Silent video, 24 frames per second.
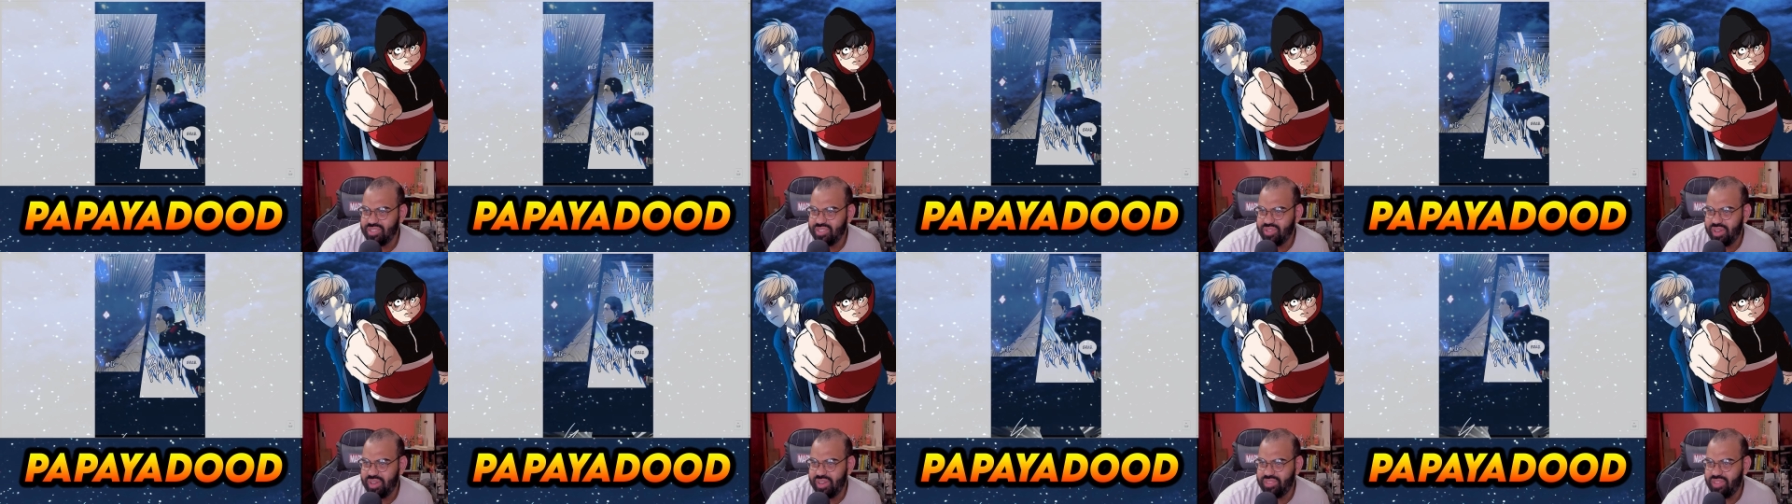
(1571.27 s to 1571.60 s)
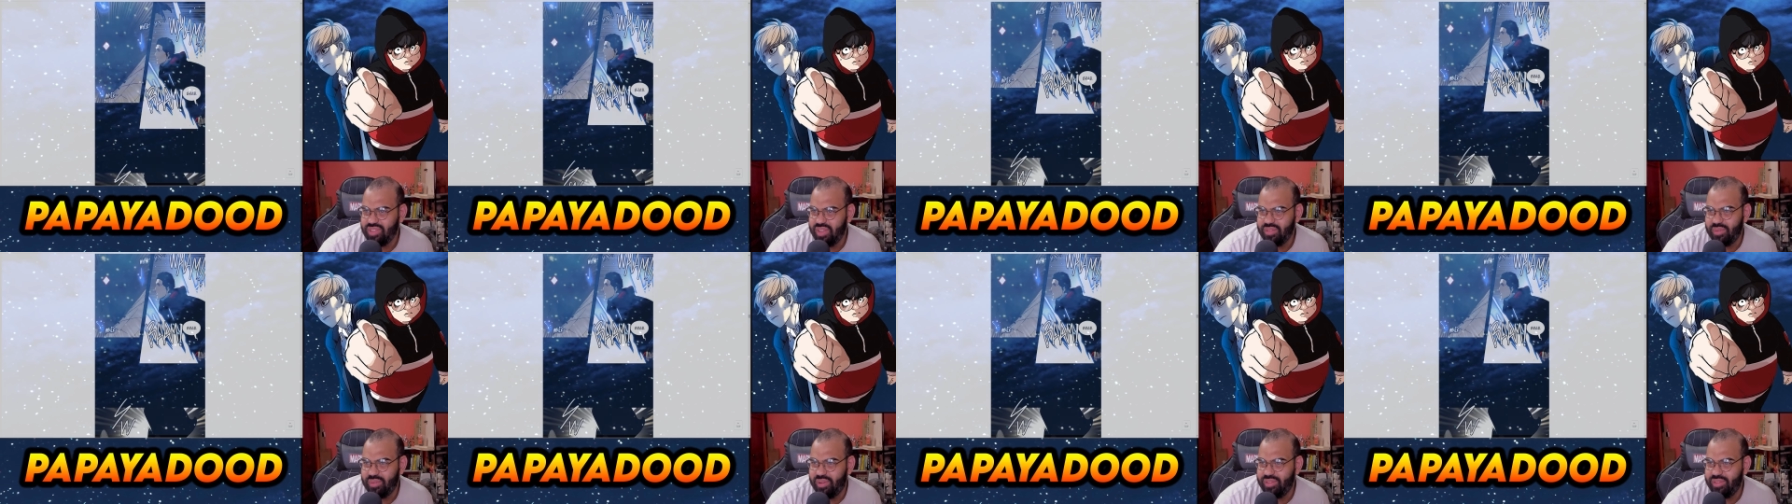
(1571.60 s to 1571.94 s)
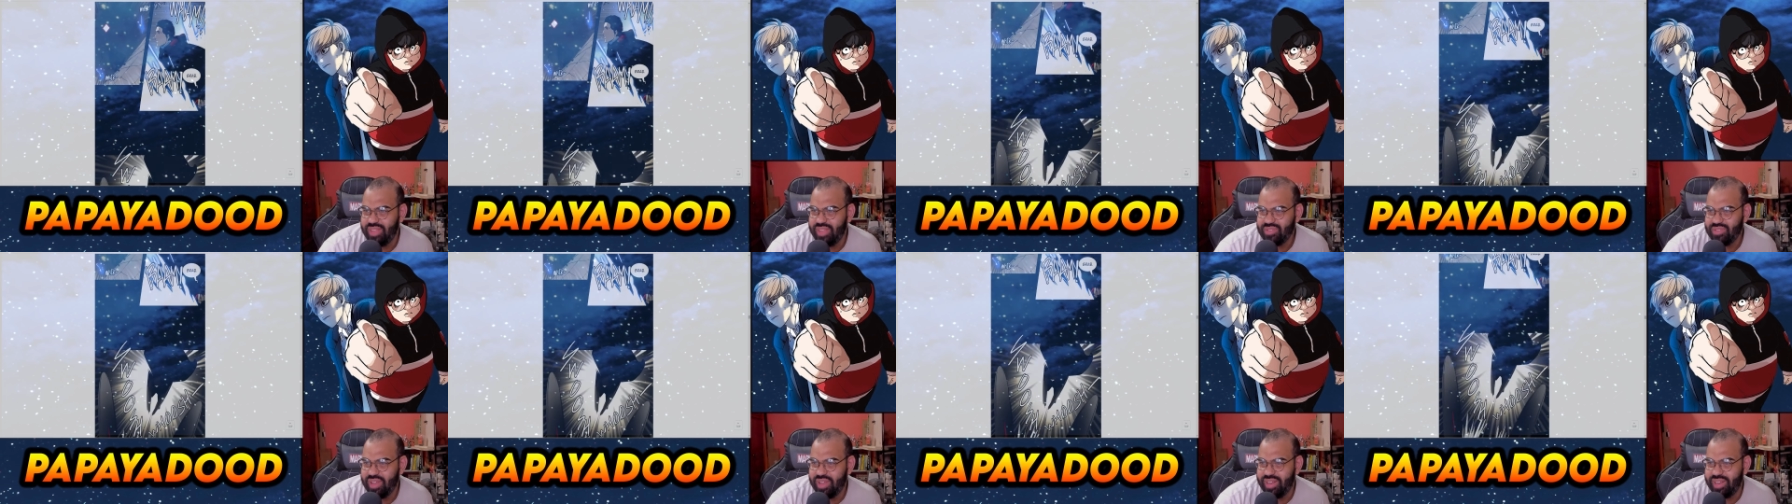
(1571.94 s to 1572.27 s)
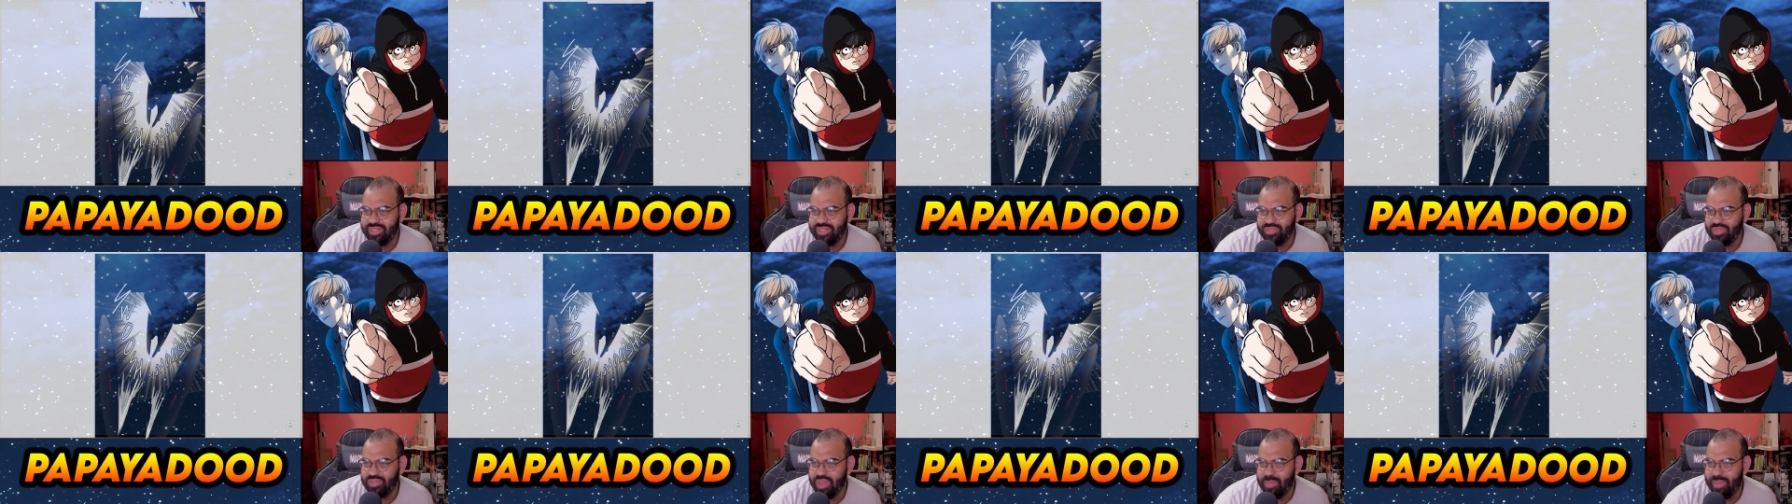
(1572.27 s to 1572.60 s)
They're trying to well, they trying
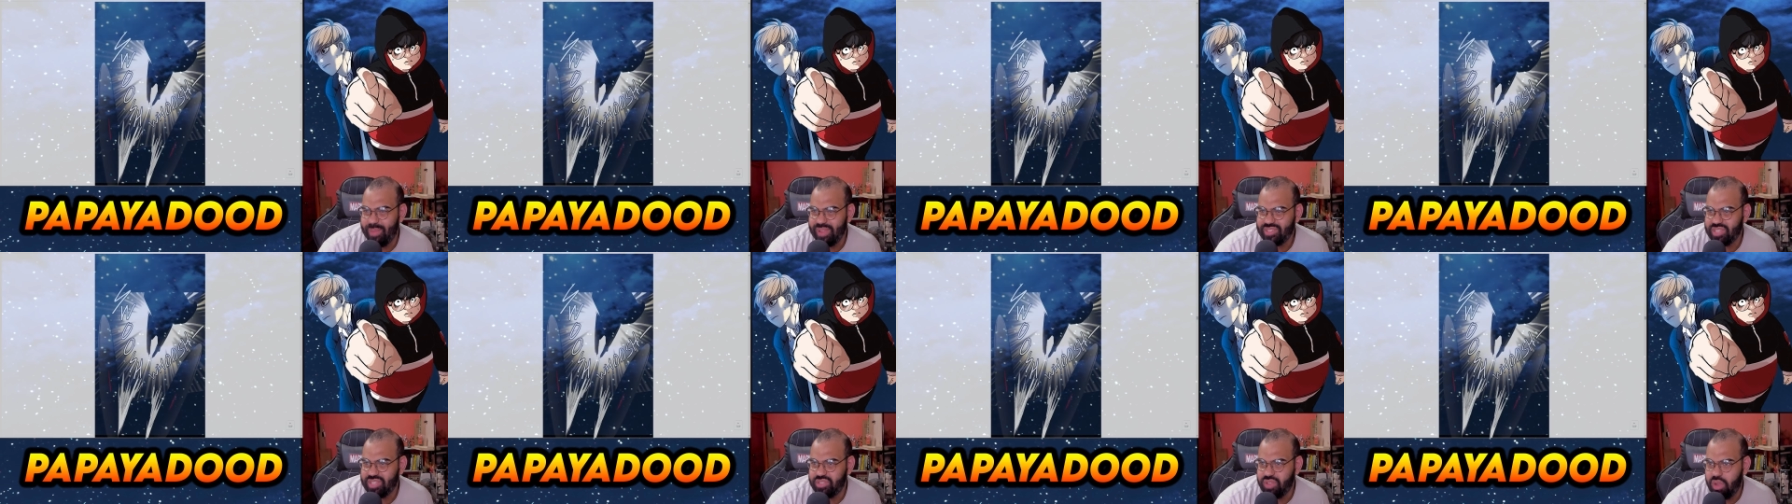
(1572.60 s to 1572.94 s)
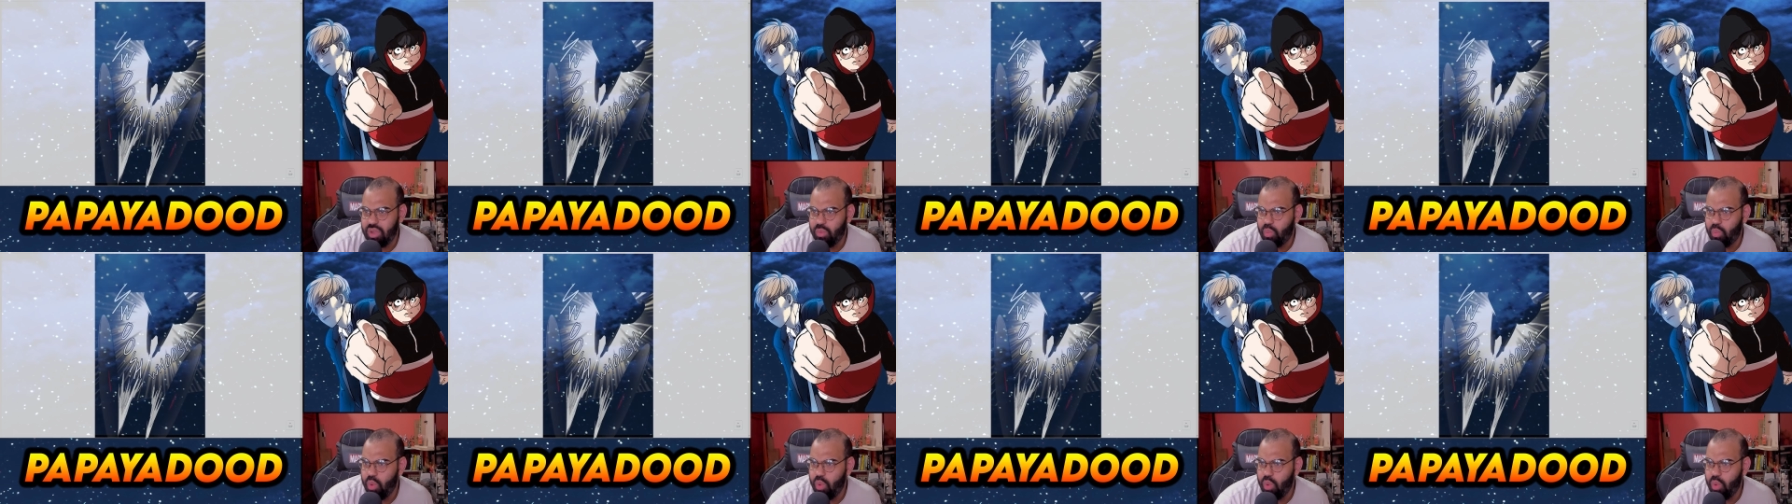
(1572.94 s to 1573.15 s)
to do their best to.